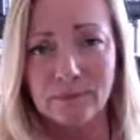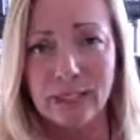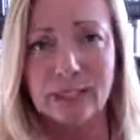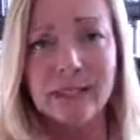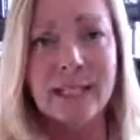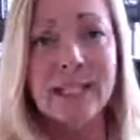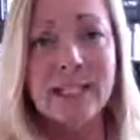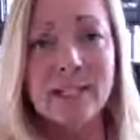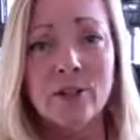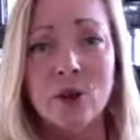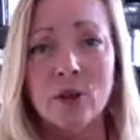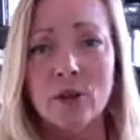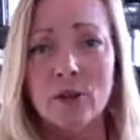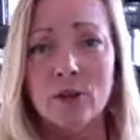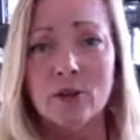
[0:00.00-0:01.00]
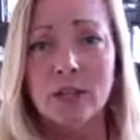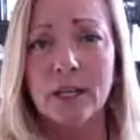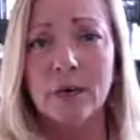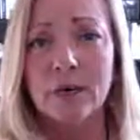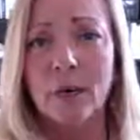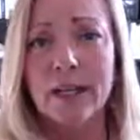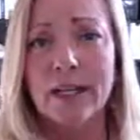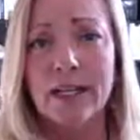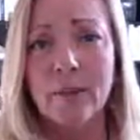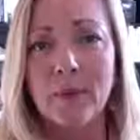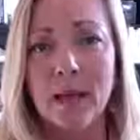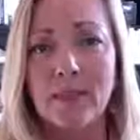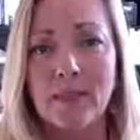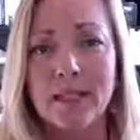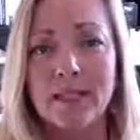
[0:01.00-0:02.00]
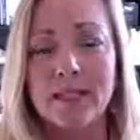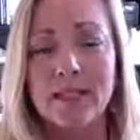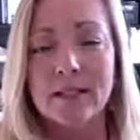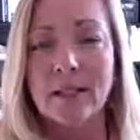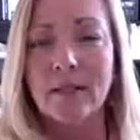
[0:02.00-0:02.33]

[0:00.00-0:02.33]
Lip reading: LinkedIn article that I'm writing about this.